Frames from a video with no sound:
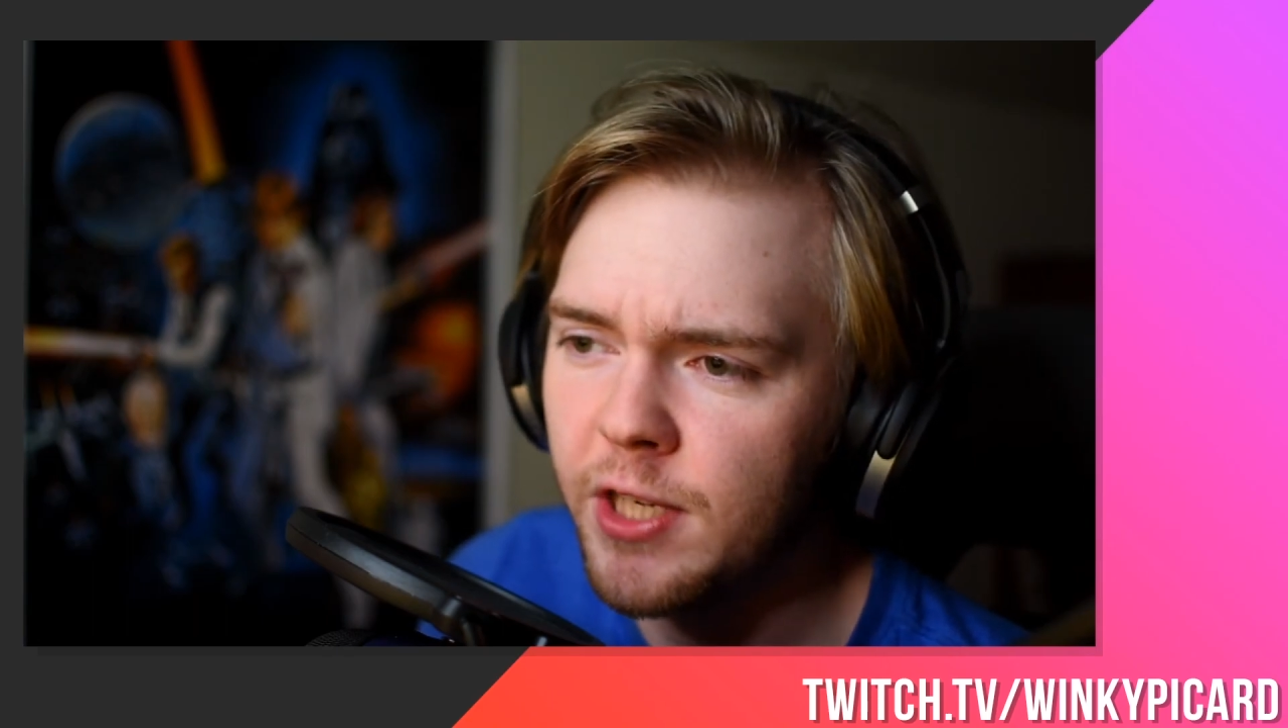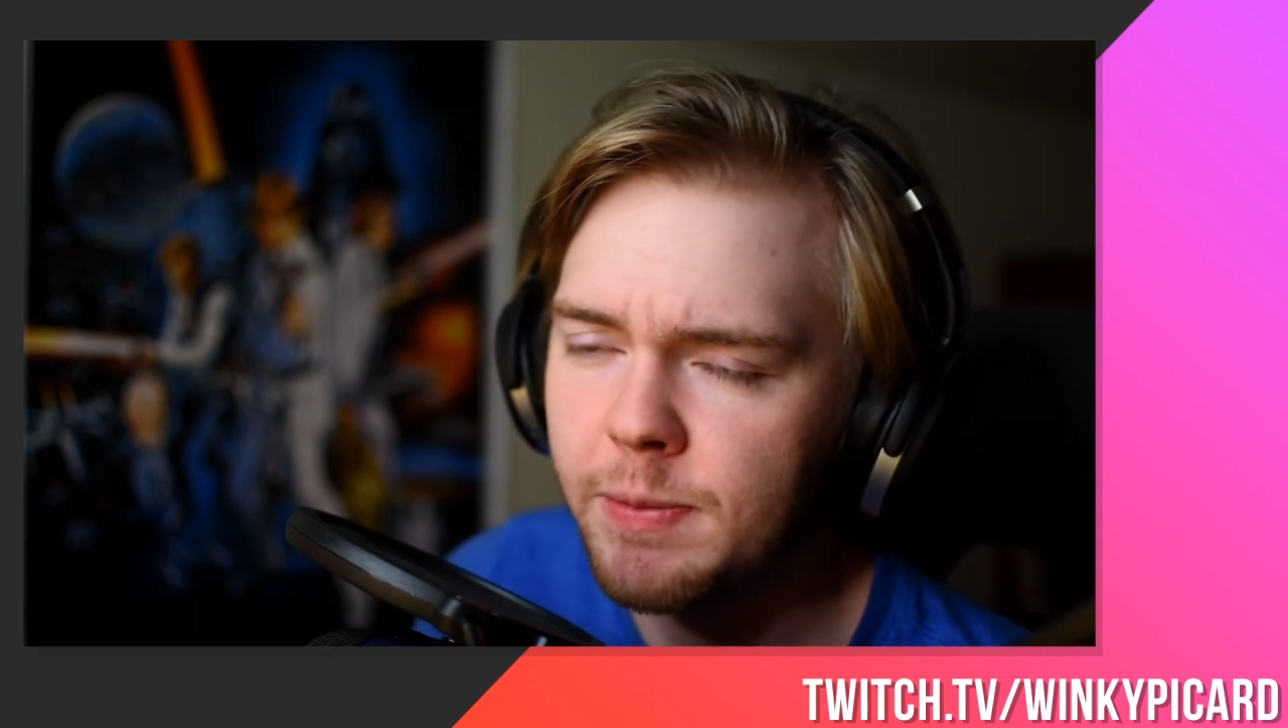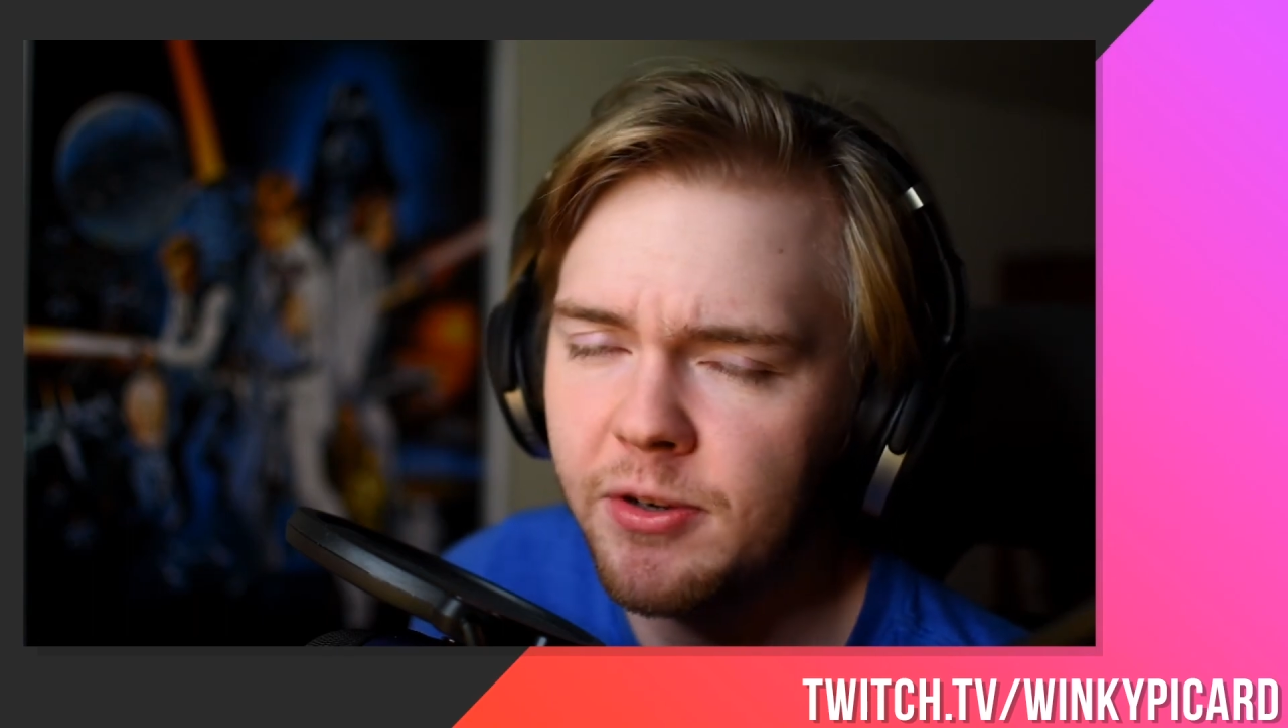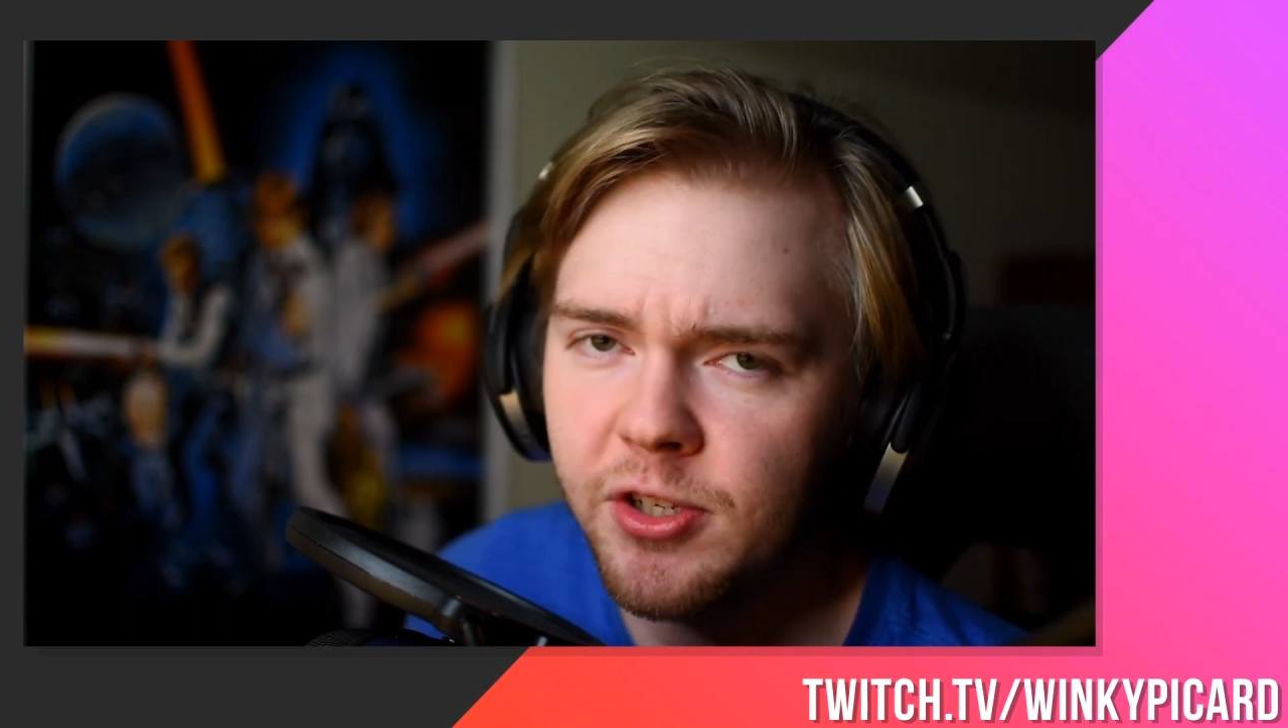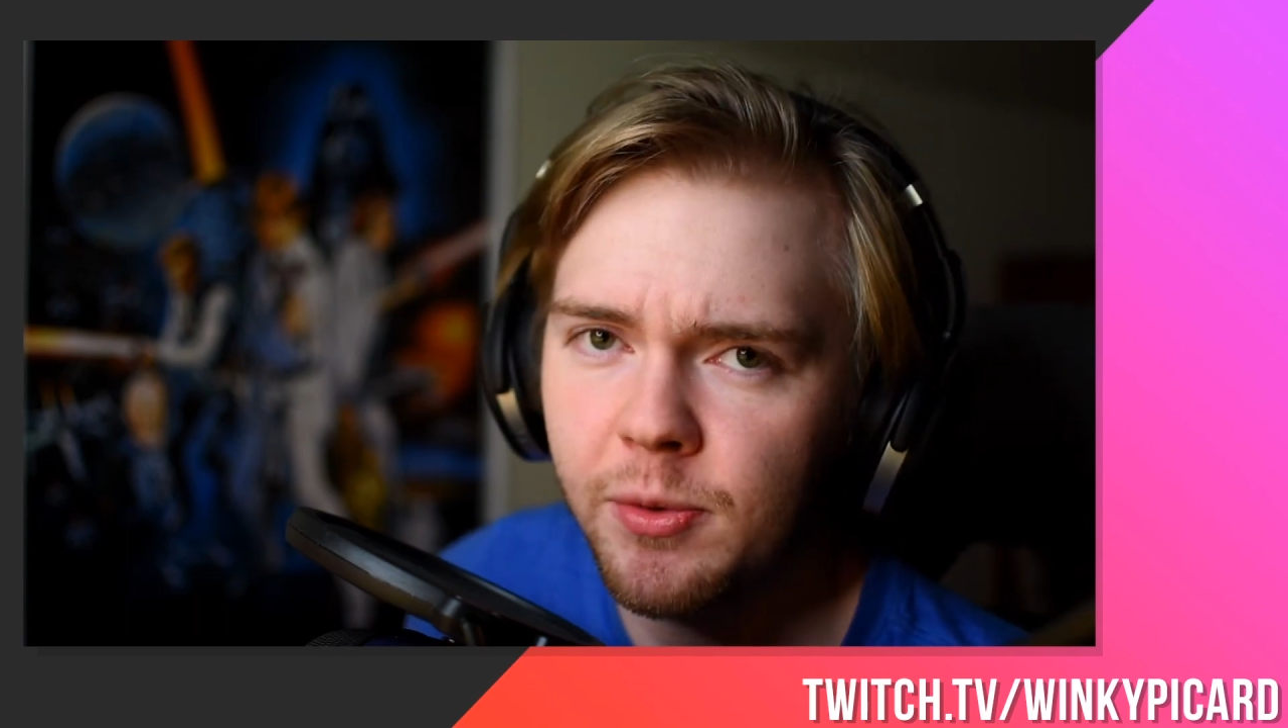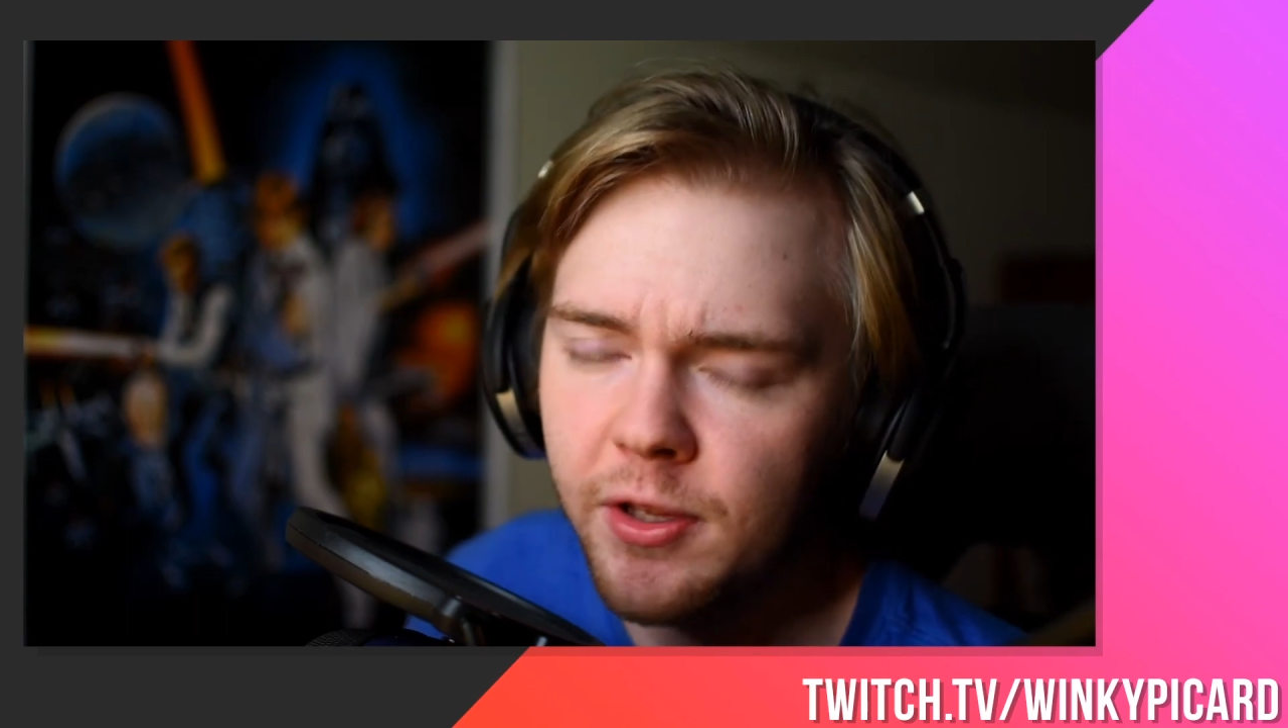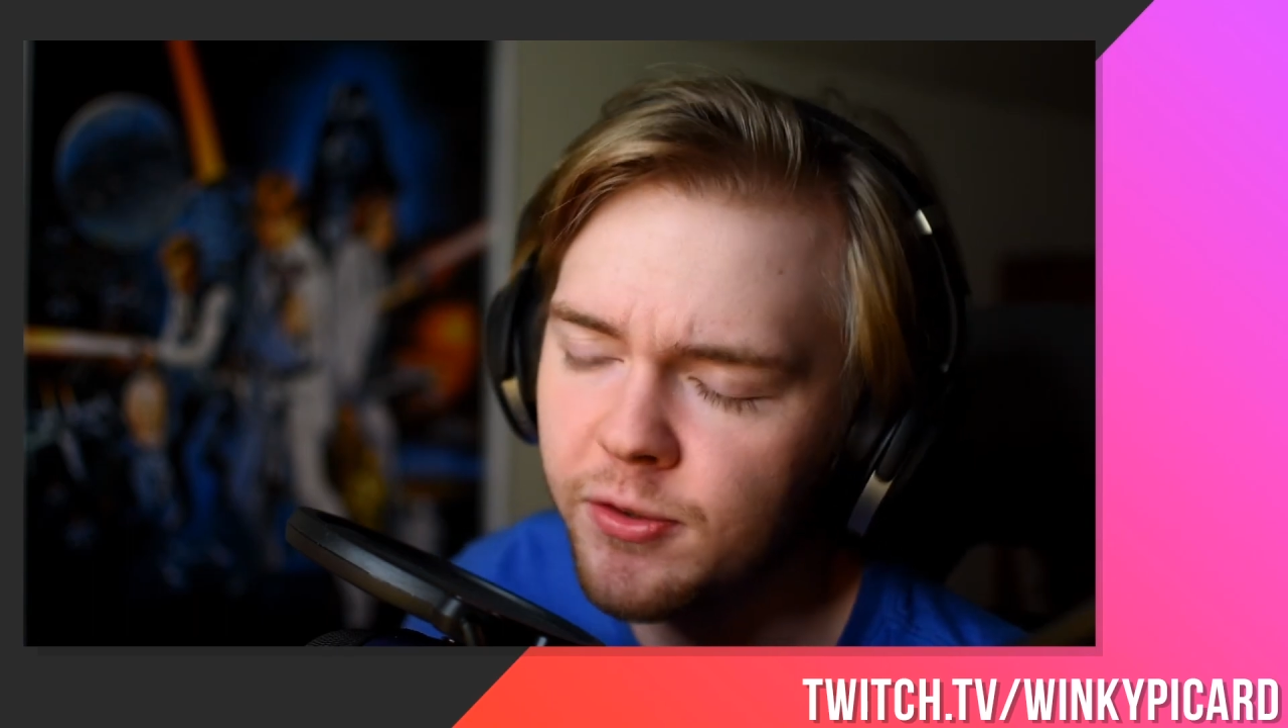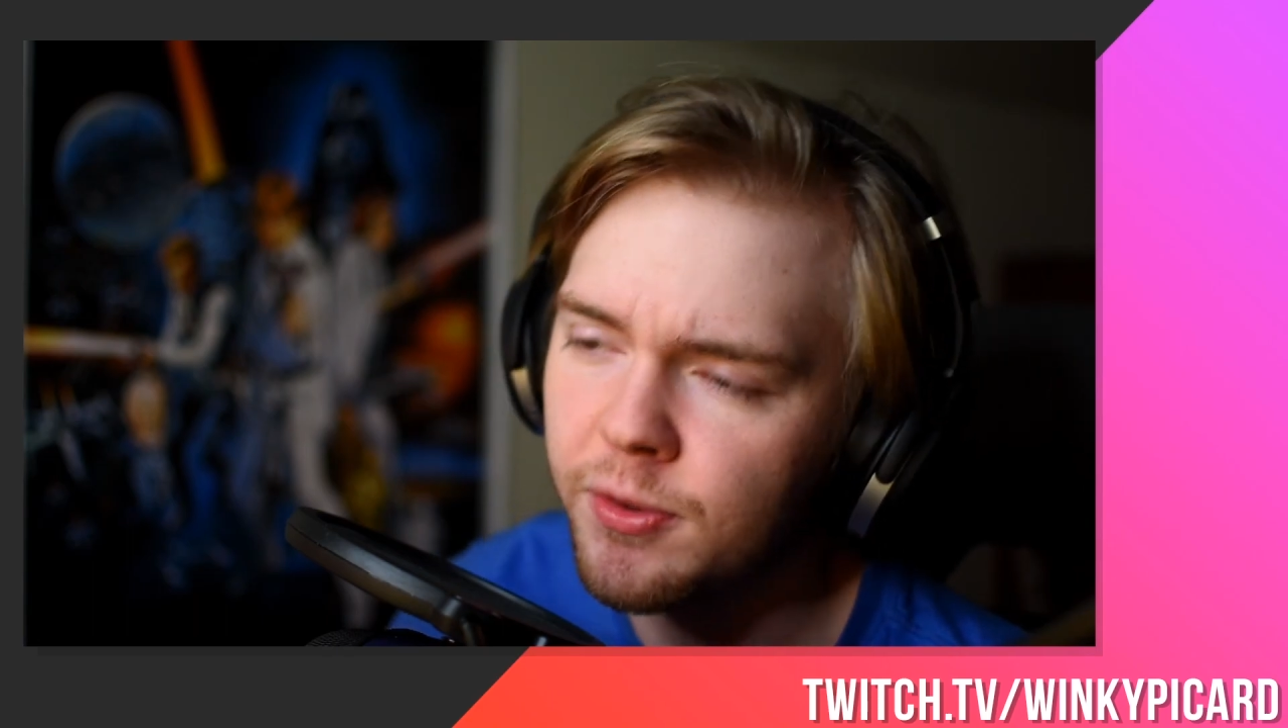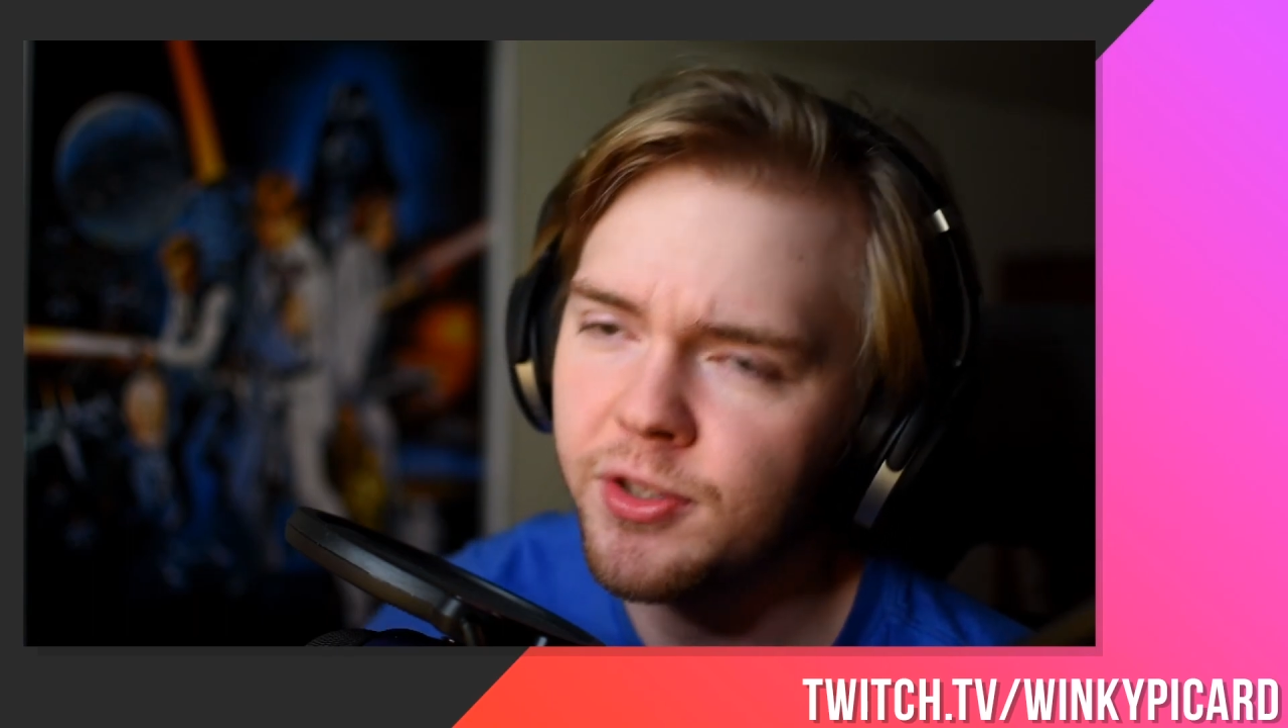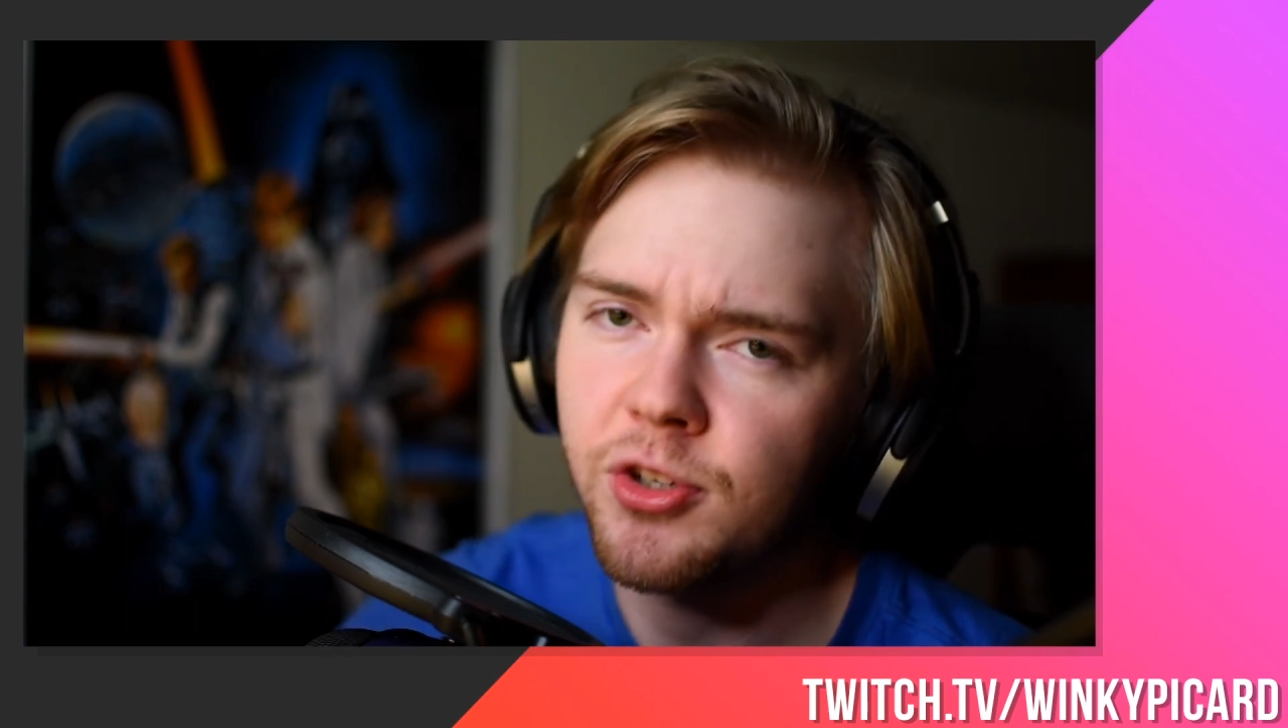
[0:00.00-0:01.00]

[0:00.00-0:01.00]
especially with his recent